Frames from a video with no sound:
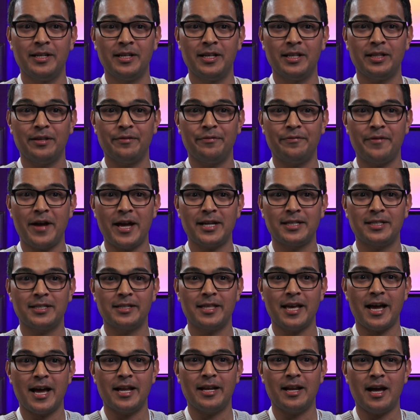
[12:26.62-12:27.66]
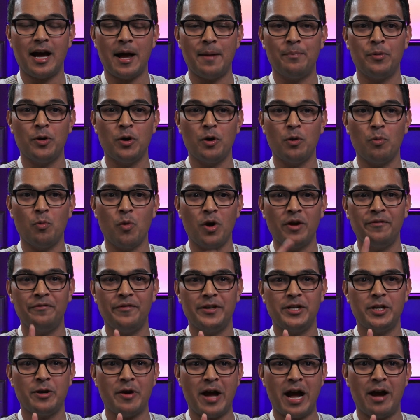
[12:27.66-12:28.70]
The fact that I put one
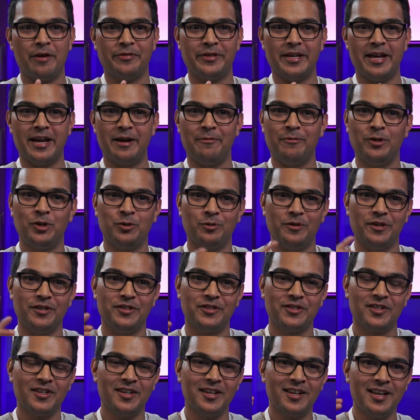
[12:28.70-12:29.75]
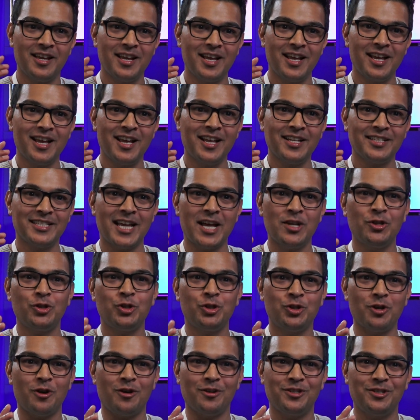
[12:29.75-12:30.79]
video out there, which was 10
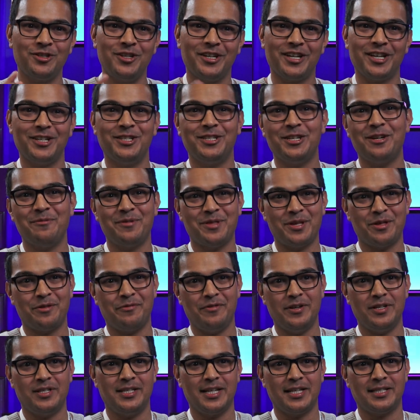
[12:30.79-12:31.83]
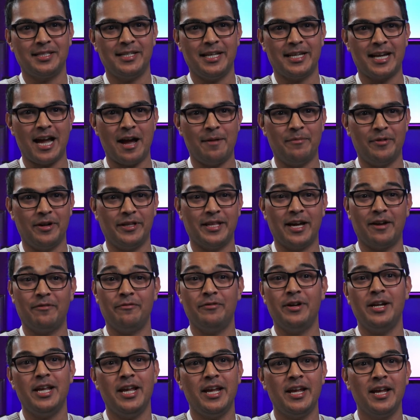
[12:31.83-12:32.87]
shots you can do with a 360 camera, that
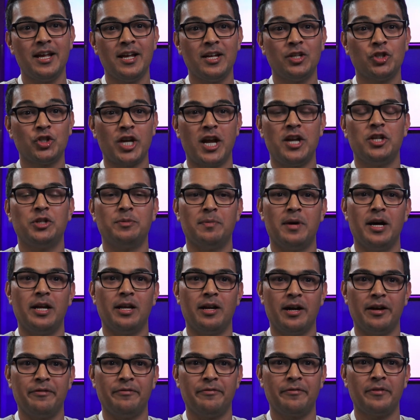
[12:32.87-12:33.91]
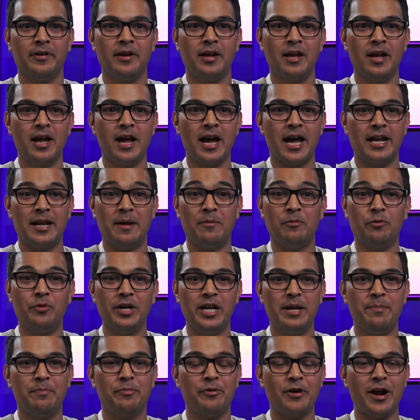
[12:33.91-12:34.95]
really changed my life. And I'm
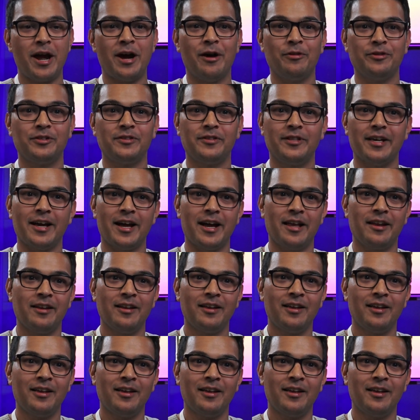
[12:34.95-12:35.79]
really proud that